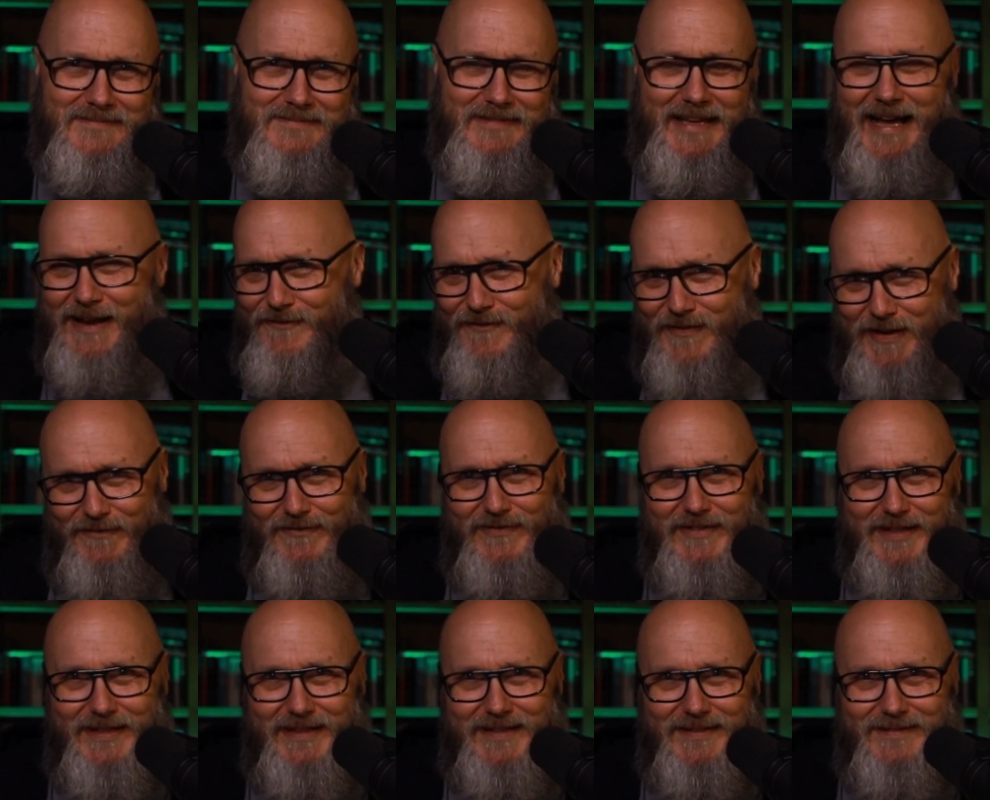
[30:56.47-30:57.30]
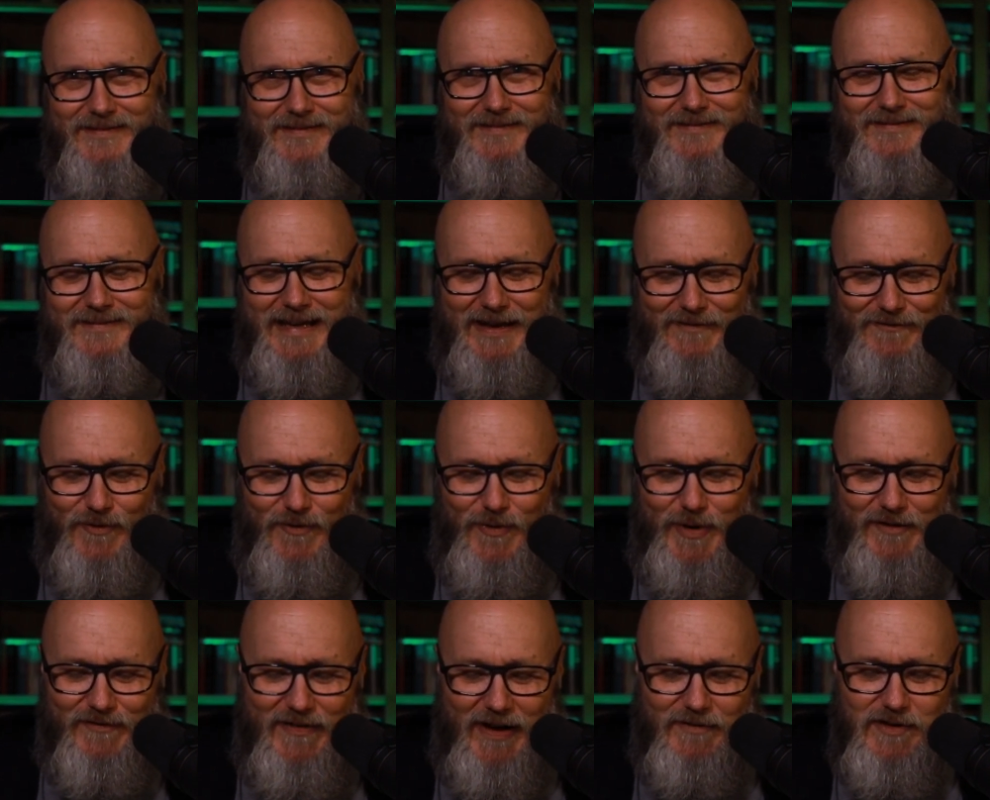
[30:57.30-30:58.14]
Not 50, not
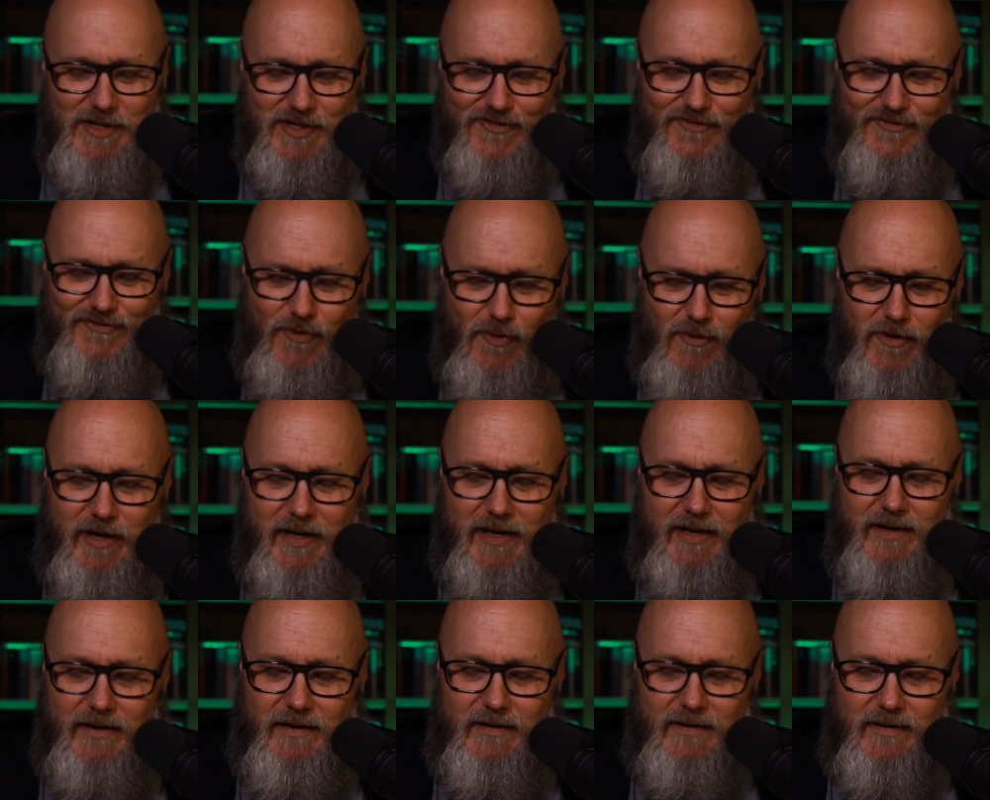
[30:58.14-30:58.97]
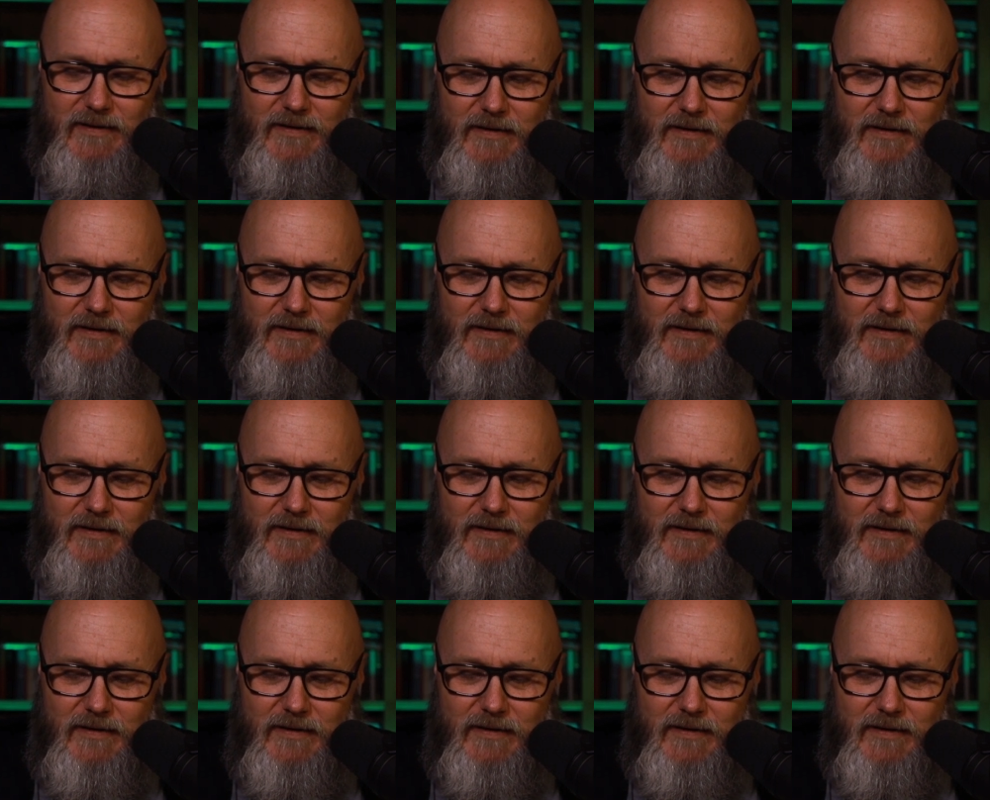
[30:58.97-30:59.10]
45, just 40.